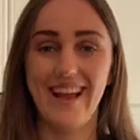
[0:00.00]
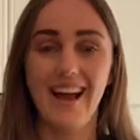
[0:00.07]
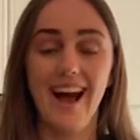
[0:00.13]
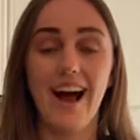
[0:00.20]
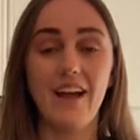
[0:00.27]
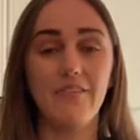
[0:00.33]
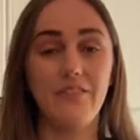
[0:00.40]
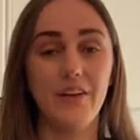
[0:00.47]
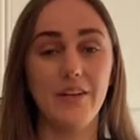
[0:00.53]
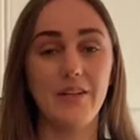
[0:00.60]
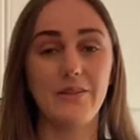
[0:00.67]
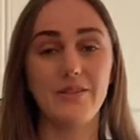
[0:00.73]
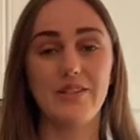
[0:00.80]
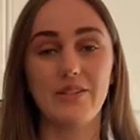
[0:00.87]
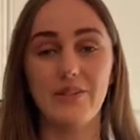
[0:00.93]
Hi
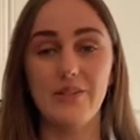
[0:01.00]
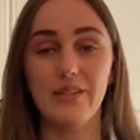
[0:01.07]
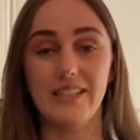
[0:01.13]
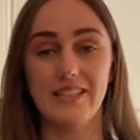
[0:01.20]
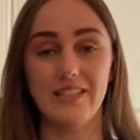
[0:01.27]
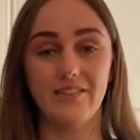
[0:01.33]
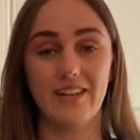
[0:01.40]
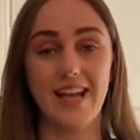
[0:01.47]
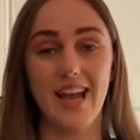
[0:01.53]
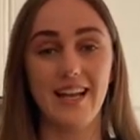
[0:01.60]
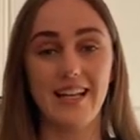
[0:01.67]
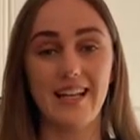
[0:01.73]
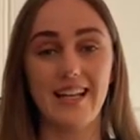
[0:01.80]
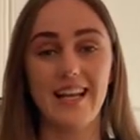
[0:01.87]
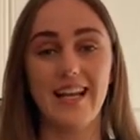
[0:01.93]
Fernhill School, it's
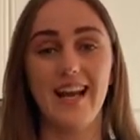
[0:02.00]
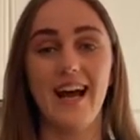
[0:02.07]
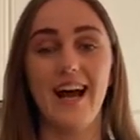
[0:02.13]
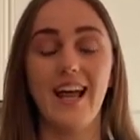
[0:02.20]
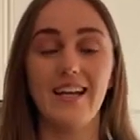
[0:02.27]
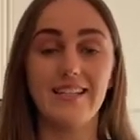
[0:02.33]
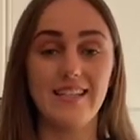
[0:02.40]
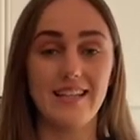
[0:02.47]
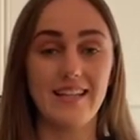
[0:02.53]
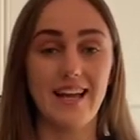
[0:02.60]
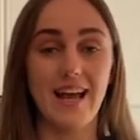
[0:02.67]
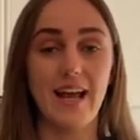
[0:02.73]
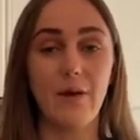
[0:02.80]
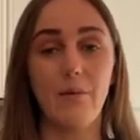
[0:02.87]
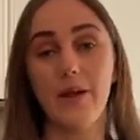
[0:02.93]
Rianna here, and
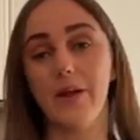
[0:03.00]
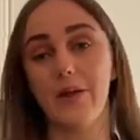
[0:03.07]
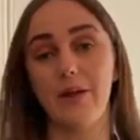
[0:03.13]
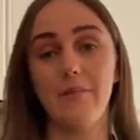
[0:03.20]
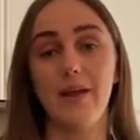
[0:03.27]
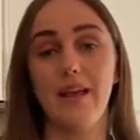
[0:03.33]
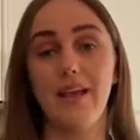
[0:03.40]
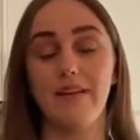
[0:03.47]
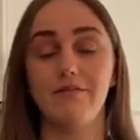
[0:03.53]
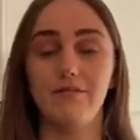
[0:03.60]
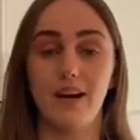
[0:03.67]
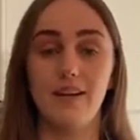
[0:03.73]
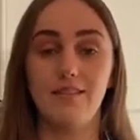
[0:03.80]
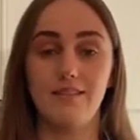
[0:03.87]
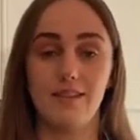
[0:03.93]
today we're going to make a
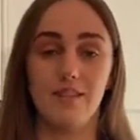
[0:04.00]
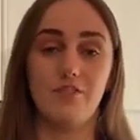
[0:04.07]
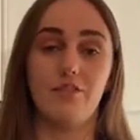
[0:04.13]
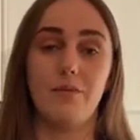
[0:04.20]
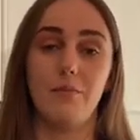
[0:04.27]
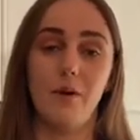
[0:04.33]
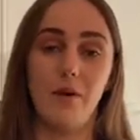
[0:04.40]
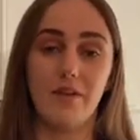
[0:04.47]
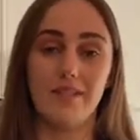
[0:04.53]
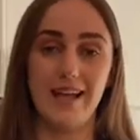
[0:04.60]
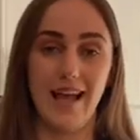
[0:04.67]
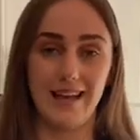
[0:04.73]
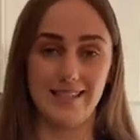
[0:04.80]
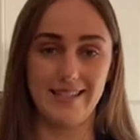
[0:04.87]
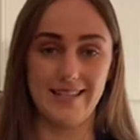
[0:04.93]
fun sensory box
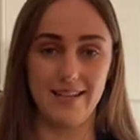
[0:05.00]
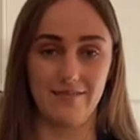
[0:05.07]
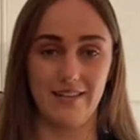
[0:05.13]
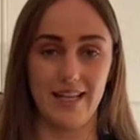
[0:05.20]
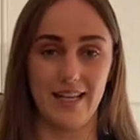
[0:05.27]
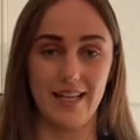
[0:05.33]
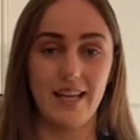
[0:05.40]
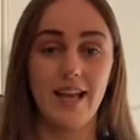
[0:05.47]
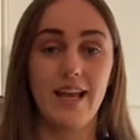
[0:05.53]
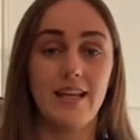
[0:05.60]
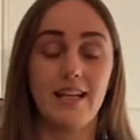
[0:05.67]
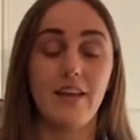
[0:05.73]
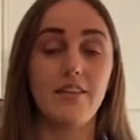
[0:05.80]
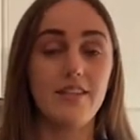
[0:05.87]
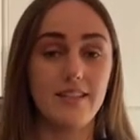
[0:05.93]
activity.
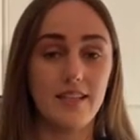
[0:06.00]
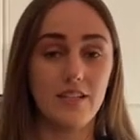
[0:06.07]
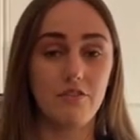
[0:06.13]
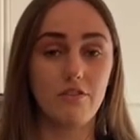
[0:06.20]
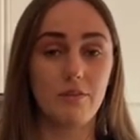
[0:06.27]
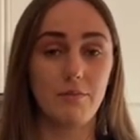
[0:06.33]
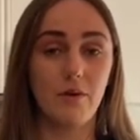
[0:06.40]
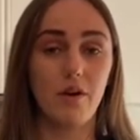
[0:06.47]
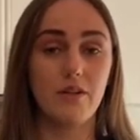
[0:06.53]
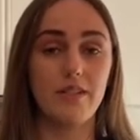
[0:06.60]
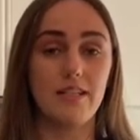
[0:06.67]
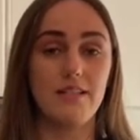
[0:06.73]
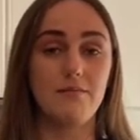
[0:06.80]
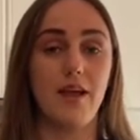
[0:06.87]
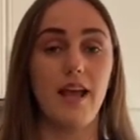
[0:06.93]
Now this sensory box
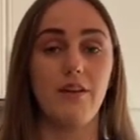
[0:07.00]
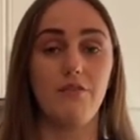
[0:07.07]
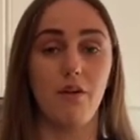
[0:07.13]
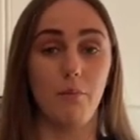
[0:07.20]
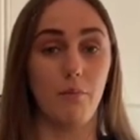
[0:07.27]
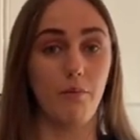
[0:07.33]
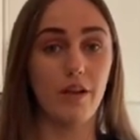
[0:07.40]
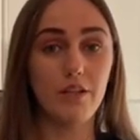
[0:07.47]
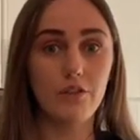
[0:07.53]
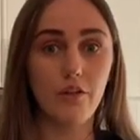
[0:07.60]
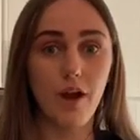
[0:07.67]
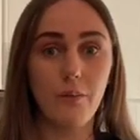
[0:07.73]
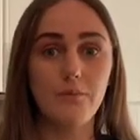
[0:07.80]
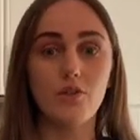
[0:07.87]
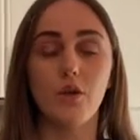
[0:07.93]
is made from
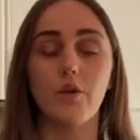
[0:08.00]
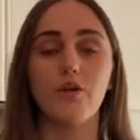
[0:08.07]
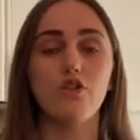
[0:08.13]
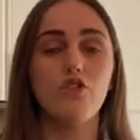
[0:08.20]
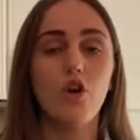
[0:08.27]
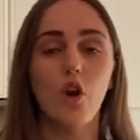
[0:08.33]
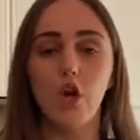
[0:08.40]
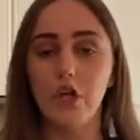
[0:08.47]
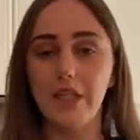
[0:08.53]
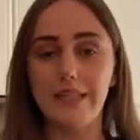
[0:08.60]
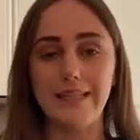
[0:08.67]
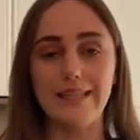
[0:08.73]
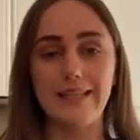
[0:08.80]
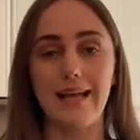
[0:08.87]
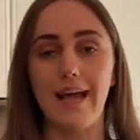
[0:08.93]
breadcrumbs, so it's
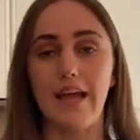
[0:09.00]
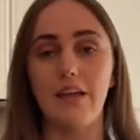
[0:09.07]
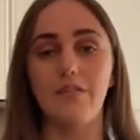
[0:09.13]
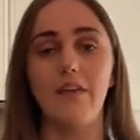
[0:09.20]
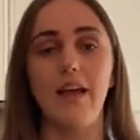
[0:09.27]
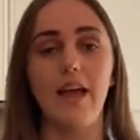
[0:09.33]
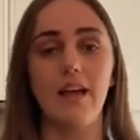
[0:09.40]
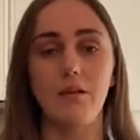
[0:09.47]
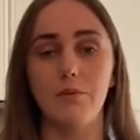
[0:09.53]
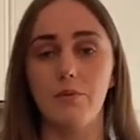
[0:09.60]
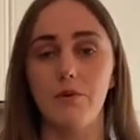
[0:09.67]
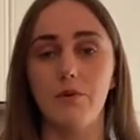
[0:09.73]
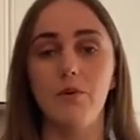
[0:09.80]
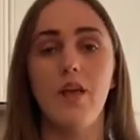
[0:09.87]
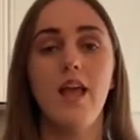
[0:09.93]
totally safe,
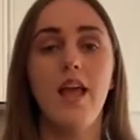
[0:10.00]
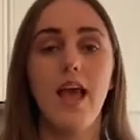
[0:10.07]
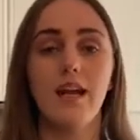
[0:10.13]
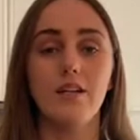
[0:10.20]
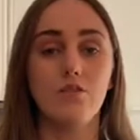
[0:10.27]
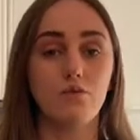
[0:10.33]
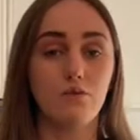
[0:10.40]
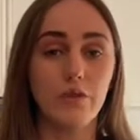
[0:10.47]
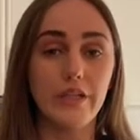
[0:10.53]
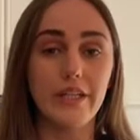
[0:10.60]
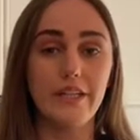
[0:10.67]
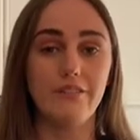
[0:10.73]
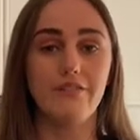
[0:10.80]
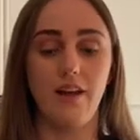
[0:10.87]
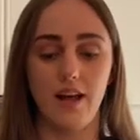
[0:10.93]
edible, and it's
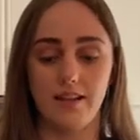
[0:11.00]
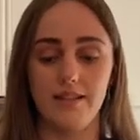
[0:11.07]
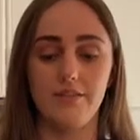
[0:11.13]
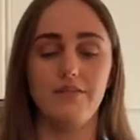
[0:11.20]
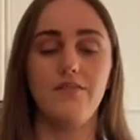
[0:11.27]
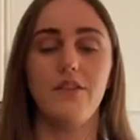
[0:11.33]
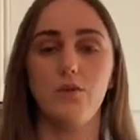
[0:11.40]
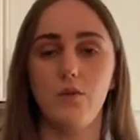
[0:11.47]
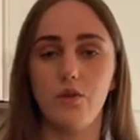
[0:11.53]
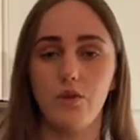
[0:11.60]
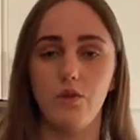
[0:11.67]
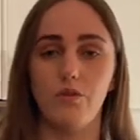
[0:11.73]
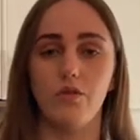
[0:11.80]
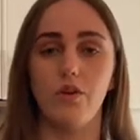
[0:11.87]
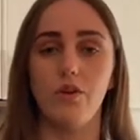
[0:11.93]
really fun to filter
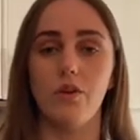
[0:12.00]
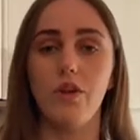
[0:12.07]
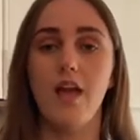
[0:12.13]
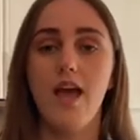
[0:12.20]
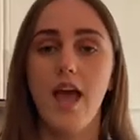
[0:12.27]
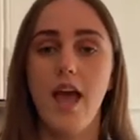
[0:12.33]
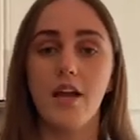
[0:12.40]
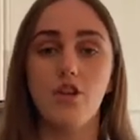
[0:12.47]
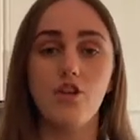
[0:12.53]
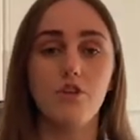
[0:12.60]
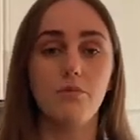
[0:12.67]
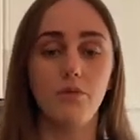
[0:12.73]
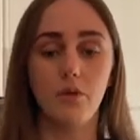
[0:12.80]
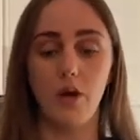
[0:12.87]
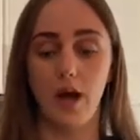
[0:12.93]
through, and you
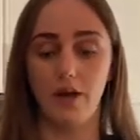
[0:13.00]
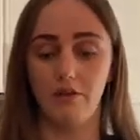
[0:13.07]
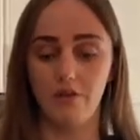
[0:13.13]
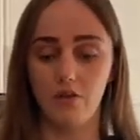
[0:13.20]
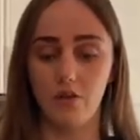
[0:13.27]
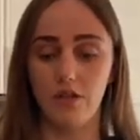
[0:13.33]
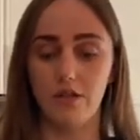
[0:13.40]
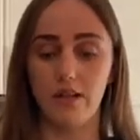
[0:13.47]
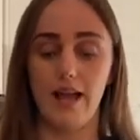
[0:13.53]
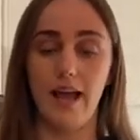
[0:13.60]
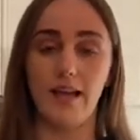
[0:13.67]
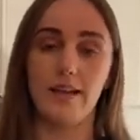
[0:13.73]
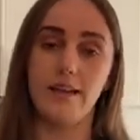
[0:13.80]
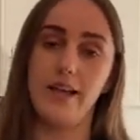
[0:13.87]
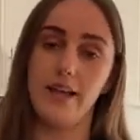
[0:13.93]
can put a few little
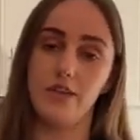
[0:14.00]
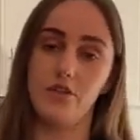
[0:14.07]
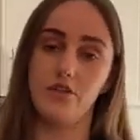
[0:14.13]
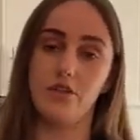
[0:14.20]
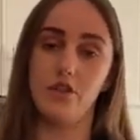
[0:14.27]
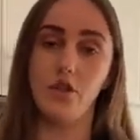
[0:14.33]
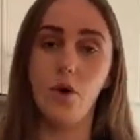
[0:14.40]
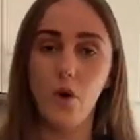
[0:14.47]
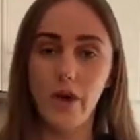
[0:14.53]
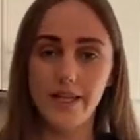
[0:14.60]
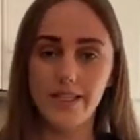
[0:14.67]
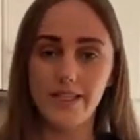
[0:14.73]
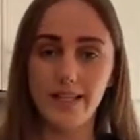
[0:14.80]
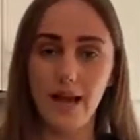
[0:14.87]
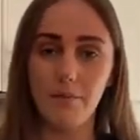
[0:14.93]
extra
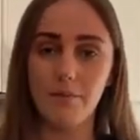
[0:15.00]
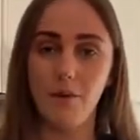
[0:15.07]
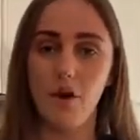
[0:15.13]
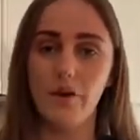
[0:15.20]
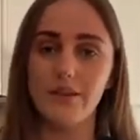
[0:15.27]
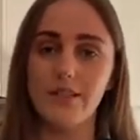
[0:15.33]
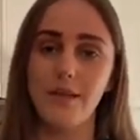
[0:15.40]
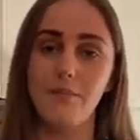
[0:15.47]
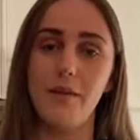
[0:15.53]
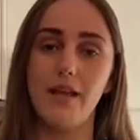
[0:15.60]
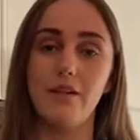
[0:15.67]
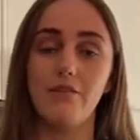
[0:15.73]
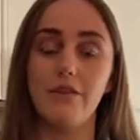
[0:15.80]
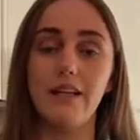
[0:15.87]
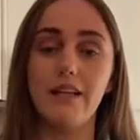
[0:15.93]
toys in that box and make
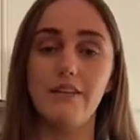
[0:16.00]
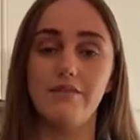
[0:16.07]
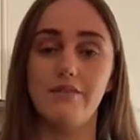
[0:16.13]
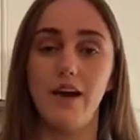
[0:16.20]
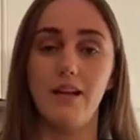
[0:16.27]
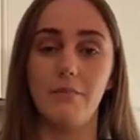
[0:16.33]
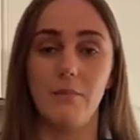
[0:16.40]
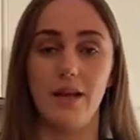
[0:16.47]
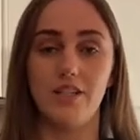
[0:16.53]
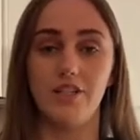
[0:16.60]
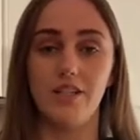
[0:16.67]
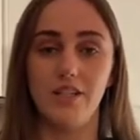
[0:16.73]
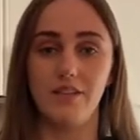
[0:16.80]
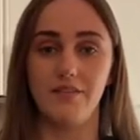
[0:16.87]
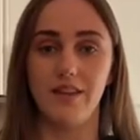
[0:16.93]
a really fun
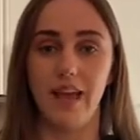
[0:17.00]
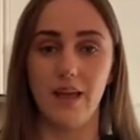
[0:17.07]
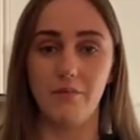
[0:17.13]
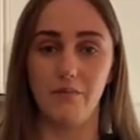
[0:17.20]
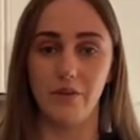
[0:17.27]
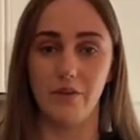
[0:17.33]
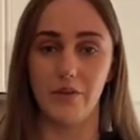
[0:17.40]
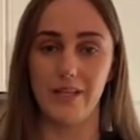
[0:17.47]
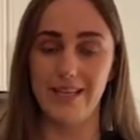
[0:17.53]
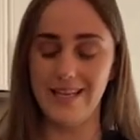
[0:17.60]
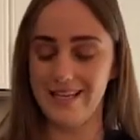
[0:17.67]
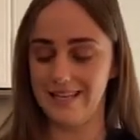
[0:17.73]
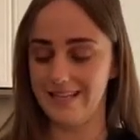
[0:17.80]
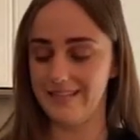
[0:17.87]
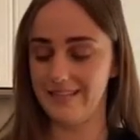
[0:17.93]
imaginative game for your
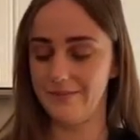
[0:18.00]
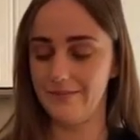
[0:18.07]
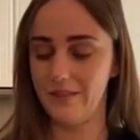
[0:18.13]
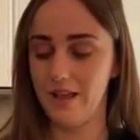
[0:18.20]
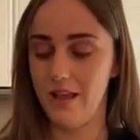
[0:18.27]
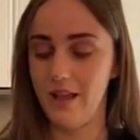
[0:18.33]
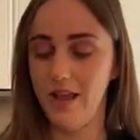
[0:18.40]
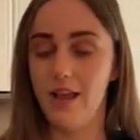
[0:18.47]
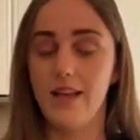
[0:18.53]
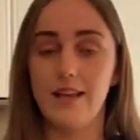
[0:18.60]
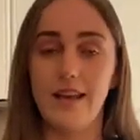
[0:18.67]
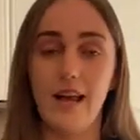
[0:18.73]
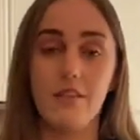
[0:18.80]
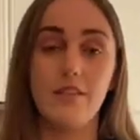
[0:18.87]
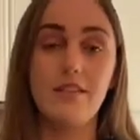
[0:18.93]
kids.
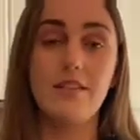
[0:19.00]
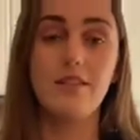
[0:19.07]
Now this is